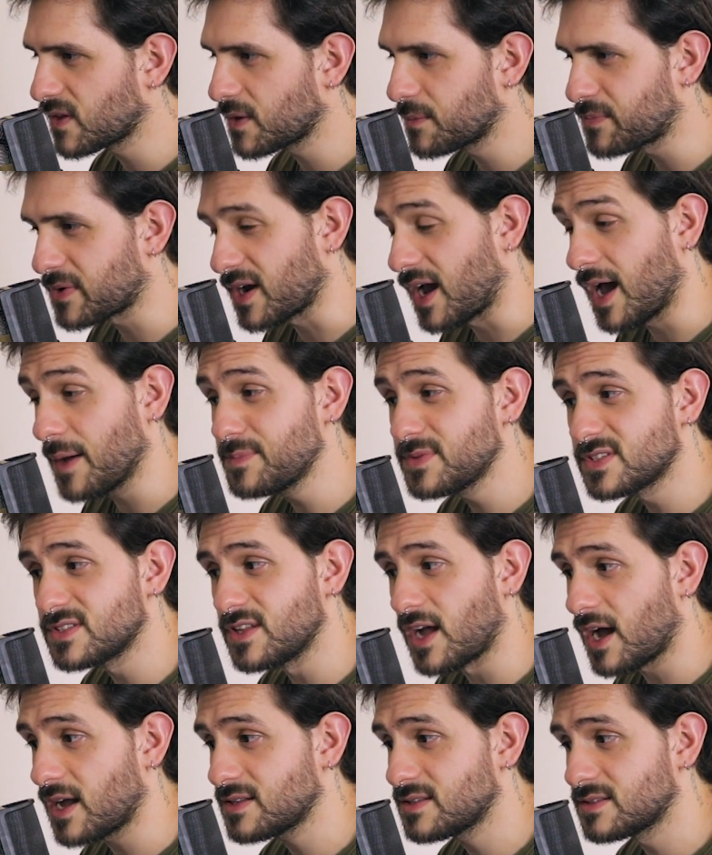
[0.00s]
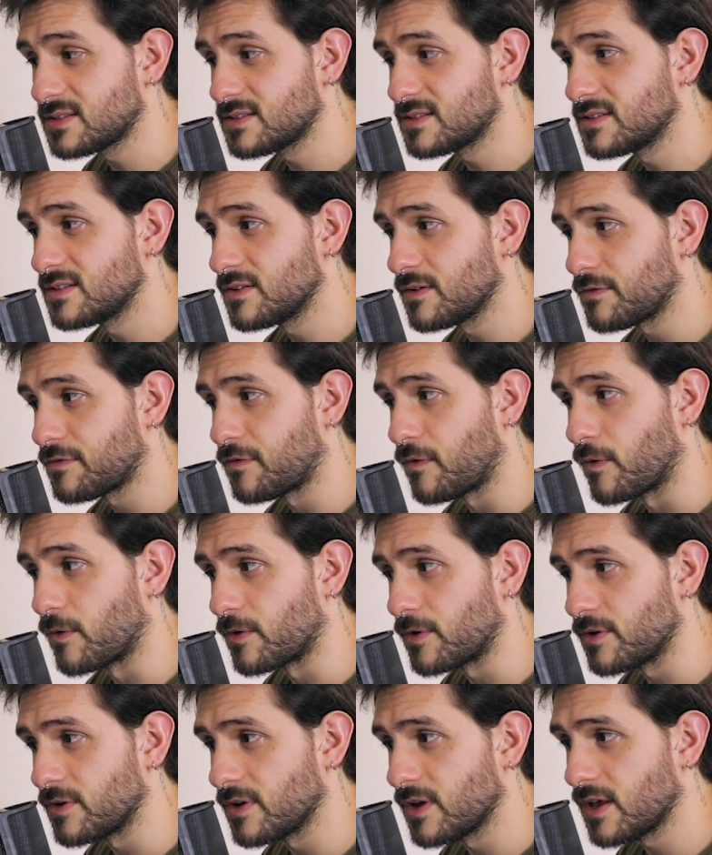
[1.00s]
perhaps not
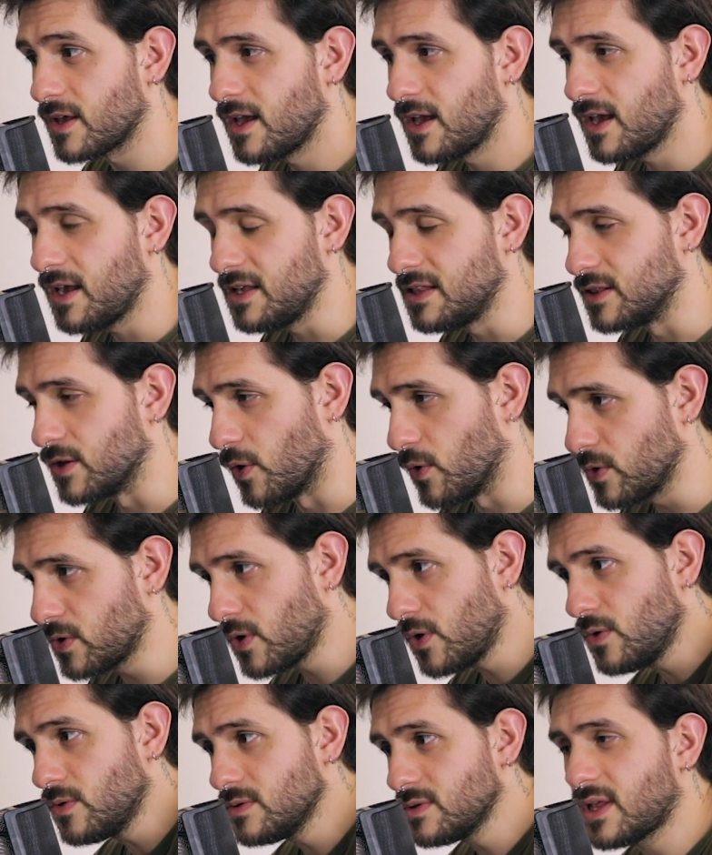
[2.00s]
for a logo.